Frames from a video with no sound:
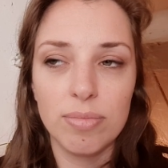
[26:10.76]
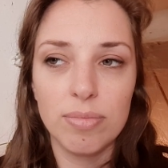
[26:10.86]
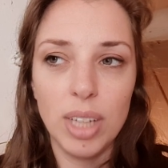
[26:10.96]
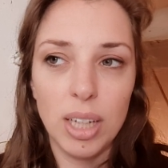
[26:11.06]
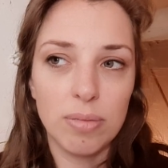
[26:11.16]

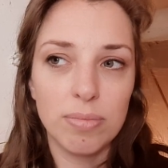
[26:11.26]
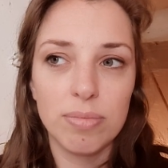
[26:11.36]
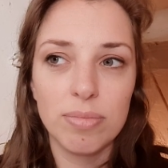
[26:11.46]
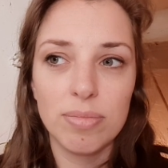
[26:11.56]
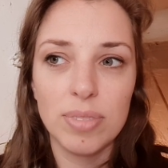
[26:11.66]
yeah.
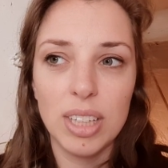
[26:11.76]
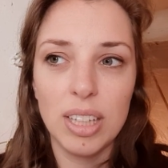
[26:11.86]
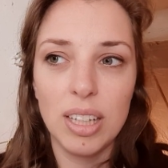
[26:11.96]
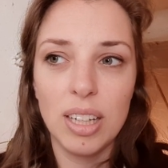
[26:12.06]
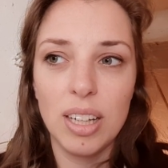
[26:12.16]

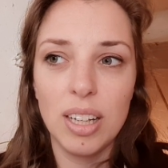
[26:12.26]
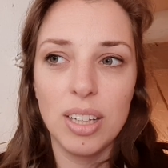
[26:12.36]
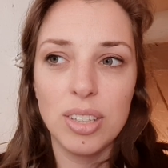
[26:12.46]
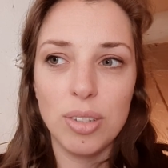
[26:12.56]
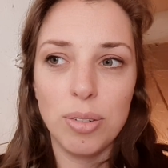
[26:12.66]

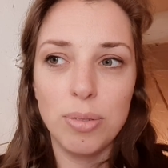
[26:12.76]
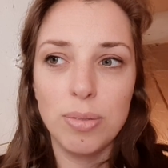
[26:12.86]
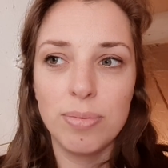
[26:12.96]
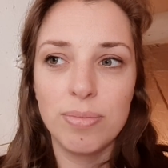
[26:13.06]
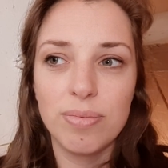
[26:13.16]
So
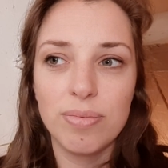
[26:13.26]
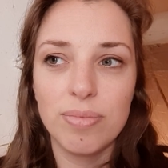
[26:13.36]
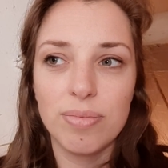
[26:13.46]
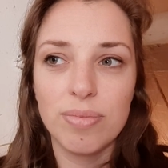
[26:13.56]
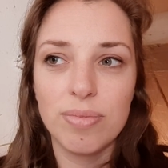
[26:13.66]

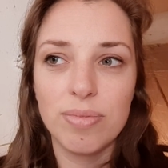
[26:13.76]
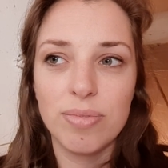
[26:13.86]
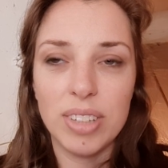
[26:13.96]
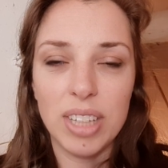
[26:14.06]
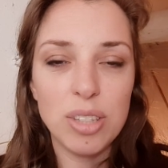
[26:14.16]

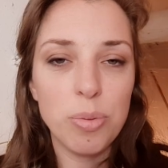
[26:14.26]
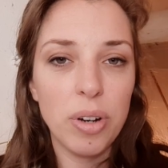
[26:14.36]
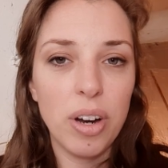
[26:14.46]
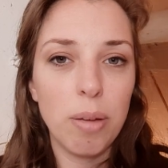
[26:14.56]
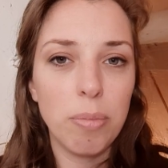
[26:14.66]
that's
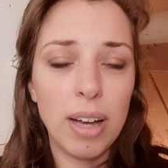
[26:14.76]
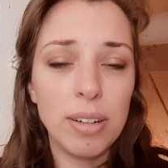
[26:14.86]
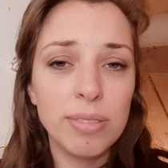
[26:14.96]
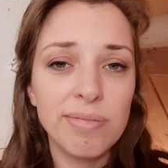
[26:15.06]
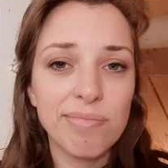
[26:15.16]
where I am
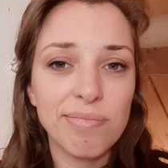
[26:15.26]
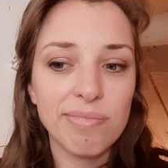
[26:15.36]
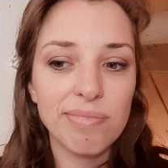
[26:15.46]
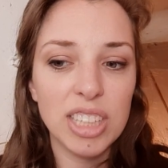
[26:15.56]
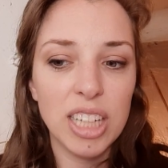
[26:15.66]
now,
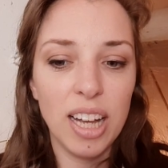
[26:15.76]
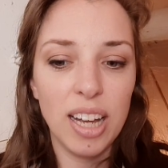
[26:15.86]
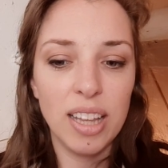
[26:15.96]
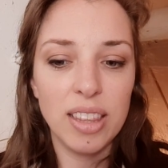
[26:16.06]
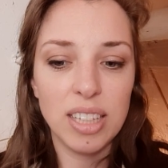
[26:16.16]

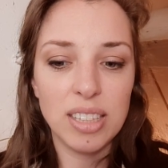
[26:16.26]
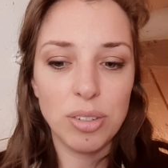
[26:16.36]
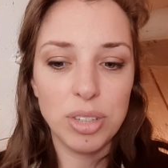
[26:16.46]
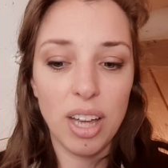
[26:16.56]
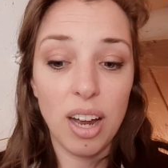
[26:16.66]
and that's how
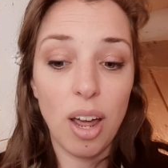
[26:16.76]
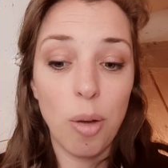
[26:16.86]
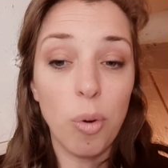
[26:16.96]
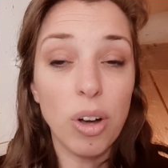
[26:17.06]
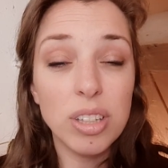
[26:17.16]
scared I
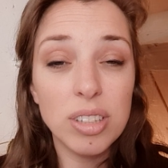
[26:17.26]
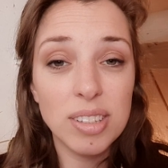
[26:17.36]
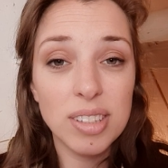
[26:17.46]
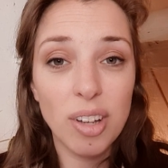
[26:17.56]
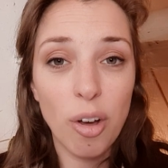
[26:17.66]

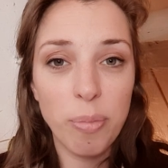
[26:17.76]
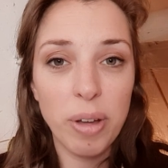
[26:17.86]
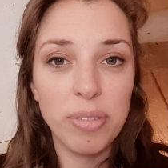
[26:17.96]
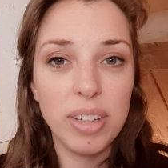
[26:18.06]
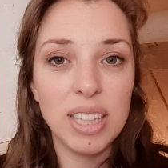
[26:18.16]
was of my
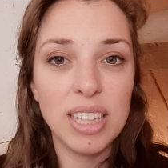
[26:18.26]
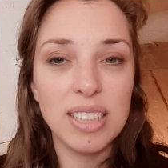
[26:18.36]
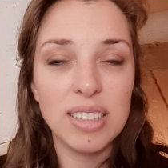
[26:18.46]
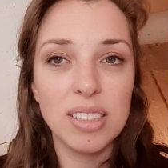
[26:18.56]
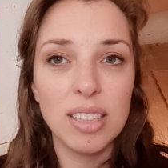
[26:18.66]

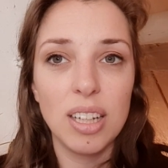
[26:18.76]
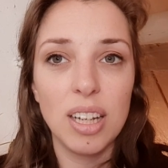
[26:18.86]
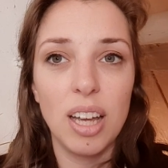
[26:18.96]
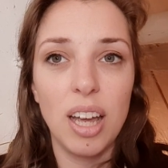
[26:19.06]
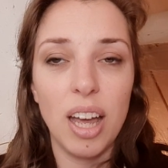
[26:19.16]
feelings.
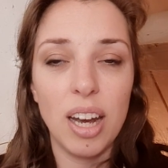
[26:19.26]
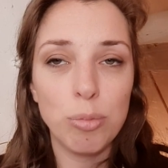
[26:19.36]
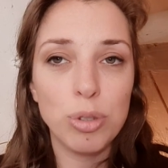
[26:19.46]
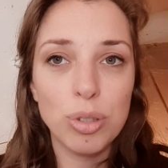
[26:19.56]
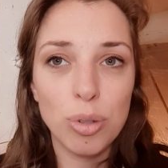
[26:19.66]
And I'm
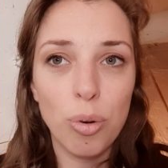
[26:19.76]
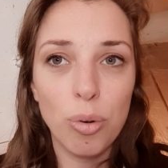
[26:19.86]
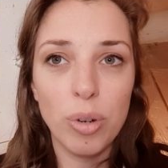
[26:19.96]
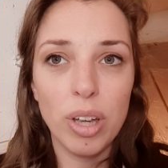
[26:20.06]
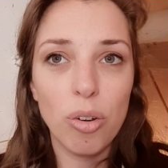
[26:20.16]

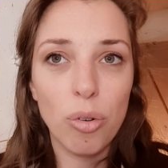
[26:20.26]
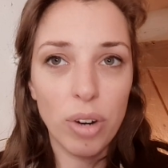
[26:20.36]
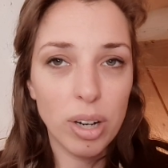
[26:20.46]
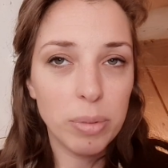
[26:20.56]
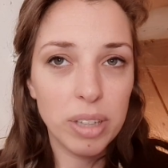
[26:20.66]
so
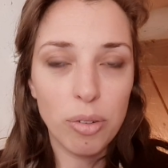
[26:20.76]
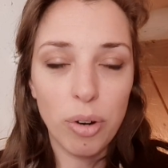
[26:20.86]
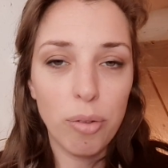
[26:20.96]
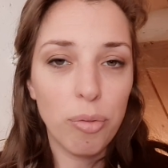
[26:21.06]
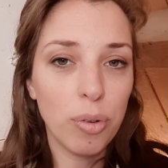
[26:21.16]
incredibly
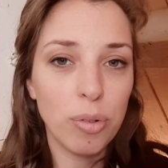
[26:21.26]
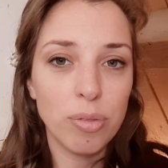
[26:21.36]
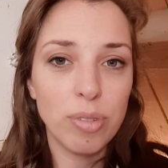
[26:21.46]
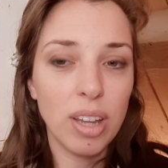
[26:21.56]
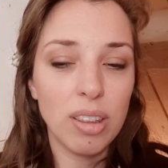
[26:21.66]
grateful
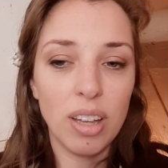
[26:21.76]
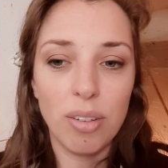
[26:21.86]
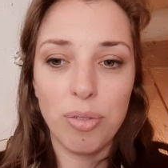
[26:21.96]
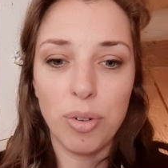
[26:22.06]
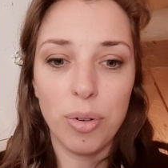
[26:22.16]
and
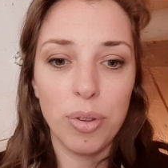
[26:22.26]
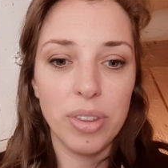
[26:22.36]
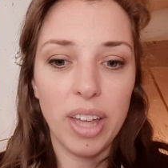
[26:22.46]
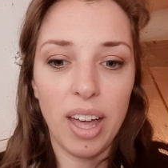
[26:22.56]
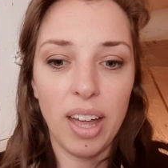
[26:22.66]
thankful
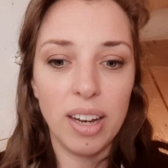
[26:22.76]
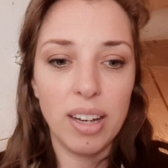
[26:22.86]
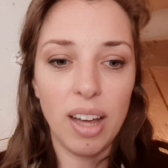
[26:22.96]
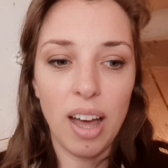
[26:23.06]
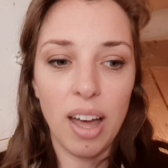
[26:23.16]
that
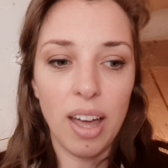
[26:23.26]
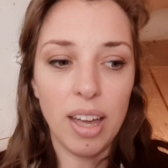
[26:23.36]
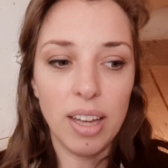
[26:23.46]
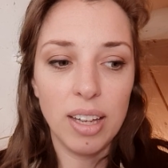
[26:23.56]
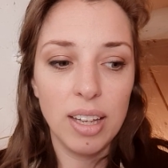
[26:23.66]
I